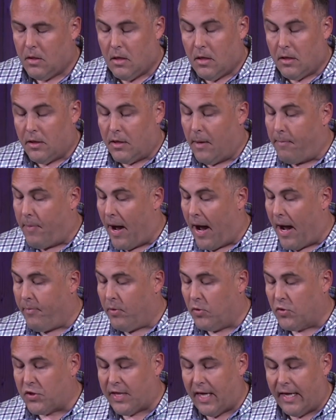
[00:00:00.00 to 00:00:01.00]
The
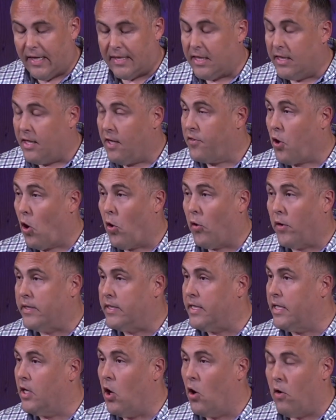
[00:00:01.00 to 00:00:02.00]
Bible stands in
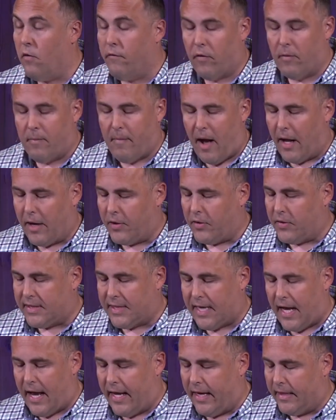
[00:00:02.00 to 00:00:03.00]
authority over modern
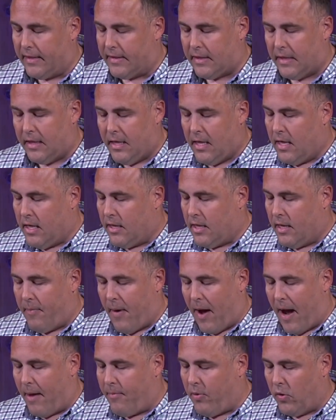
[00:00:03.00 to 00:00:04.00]
science. The
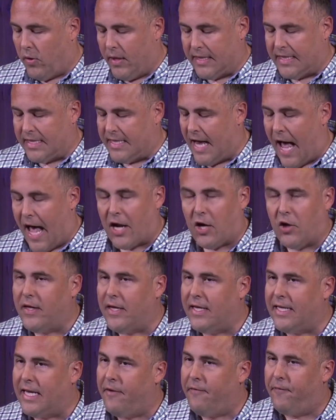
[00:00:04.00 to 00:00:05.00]
Bible is not on the
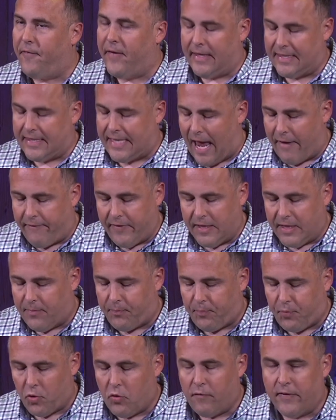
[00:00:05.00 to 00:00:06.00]
defense having to
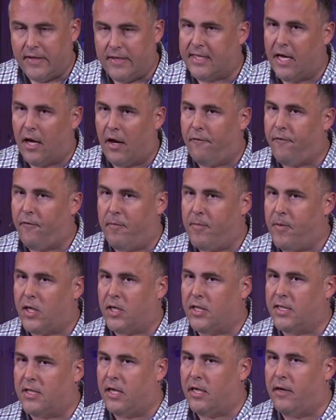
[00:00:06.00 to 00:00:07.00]
prove itself from a
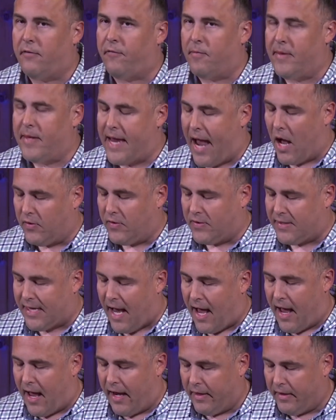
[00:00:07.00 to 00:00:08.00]
critique from the
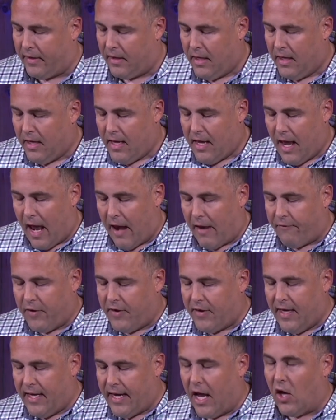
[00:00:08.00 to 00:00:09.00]
outside.
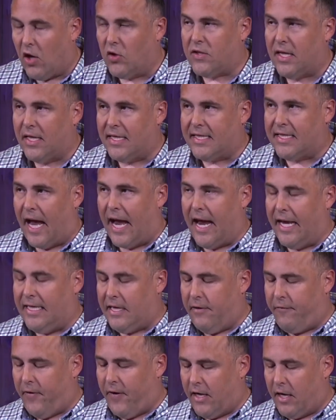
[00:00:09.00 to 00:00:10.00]
Everything else,
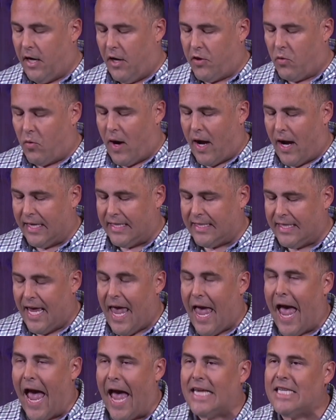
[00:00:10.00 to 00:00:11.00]
scientific and otherwise,
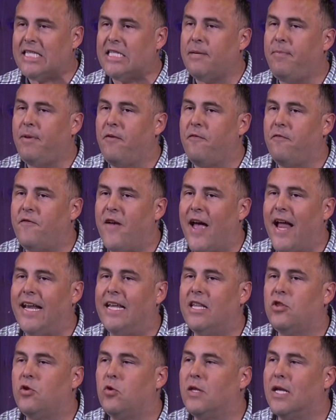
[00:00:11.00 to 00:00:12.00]
has to be
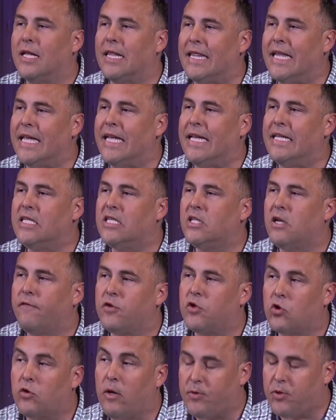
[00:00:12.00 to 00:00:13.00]
vetted through the lens of
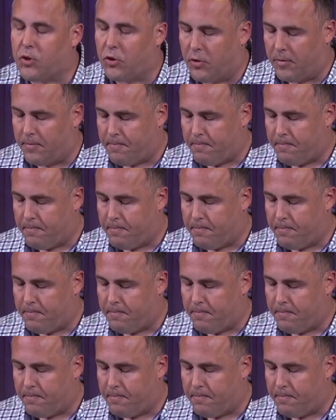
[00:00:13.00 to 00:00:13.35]
Scripture.